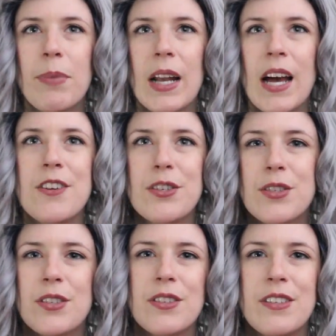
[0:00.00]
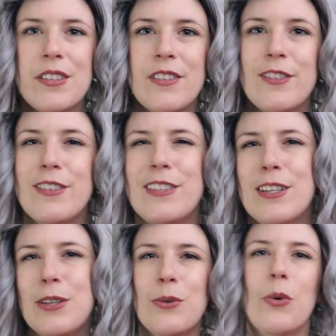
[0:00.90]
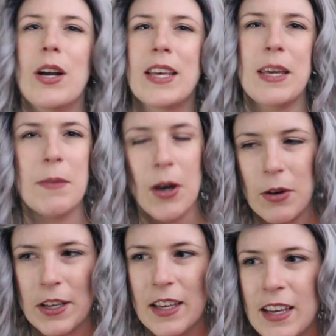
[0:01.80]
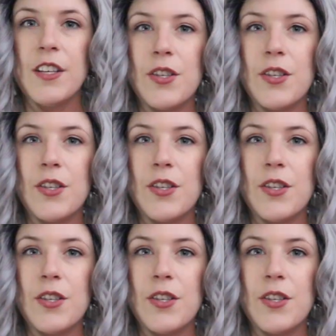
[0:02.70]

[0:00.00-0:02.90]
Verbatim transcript: but I just didn't want to keep going.